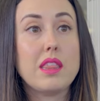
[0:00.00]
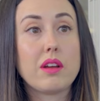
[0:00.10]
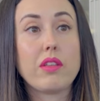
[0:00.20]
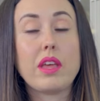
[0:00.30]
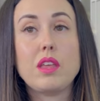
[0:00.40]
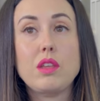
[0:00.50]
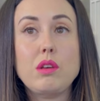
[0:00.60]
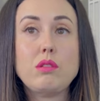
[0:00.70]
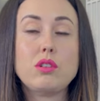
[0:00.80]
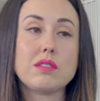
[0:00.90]
They're like,
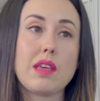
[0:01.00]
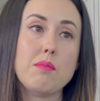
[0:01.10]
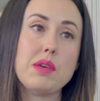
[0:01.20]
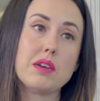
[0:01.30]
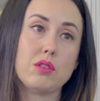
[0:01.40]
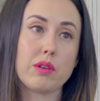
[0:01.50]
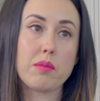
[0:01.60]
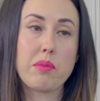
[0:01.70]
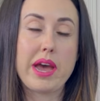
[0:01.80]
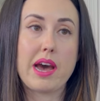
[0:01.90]
you just gave me a
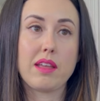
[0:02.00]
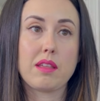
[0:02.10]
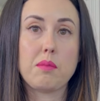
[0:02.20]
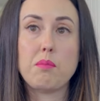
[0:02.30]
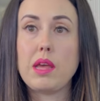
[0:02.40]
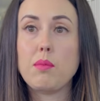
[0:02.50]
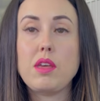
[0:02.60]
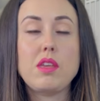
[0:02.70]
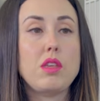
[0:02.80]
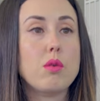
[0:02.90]
direct path, and
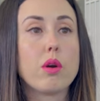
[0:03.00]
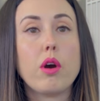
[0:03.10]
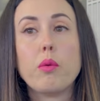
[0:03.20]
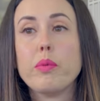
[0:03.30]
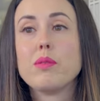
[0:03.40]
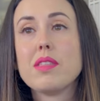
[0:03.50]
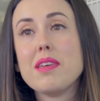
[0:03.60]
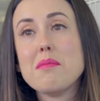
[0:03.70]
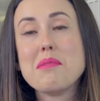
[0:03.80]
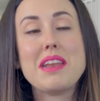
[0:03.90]
maybe you are open with
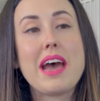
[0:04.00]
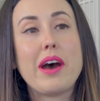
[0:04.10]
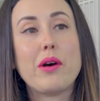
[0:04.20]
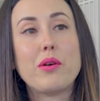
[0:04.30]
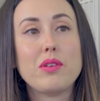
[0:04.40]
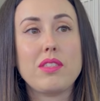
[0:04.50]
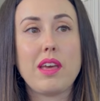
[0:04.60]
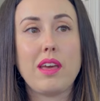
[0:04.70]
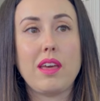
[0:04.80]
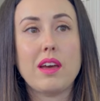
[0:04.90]
them and how
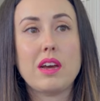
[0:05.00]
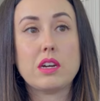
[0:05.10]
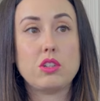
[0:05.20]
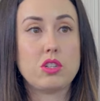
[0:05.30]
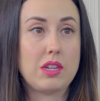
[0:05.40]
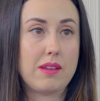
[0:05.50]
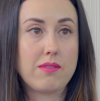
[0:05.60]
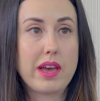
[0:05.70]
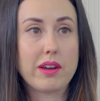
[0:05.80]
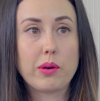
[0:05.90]
they mm-hmm. achieve
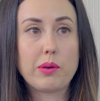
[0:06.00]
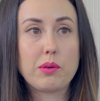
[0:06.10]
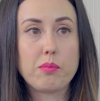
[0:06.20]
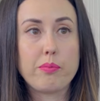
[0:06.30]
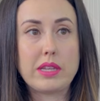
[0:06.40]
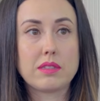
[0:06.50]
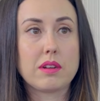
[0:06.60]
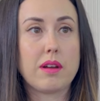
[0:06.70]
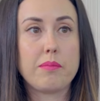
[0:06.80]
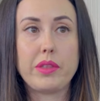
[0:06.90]
that goal based
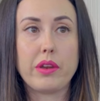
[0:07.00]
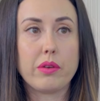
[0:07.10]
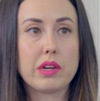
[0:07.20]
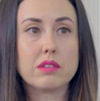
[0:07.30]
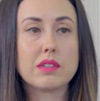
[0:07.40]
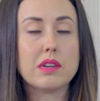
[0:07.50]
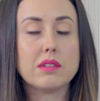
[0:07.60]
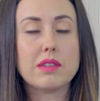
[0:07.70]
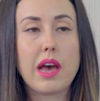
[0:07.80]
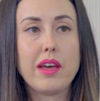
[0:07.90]
on, you know, their skill
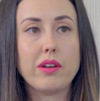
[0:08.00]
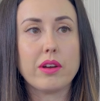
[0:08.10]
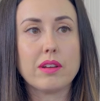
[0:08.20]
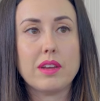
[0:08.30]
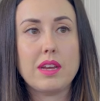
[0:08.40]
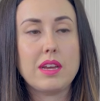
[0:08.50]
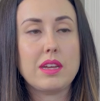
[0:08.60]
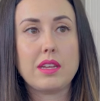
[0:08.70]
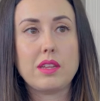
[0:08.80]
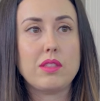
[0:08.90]
set or
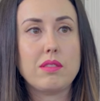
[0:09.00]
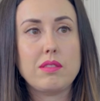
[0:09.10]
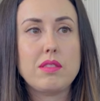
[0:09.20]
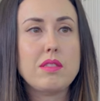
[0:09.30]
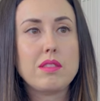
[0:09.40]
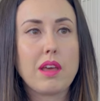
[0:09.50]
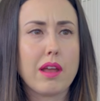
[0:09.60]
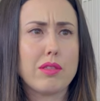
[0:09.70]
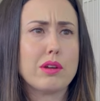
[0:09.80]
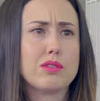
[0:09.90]

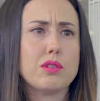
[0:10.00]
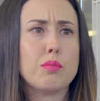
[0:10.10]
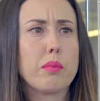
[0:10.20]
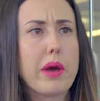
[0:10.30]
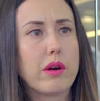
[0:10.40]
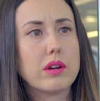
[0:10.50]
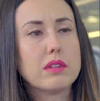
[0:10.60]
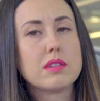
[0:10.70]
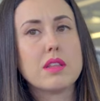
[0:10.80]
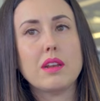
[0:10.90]
kind of their
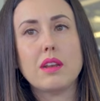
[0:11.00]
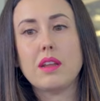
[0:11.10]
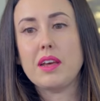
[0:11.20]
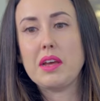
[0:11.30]
superpowers, yeah. then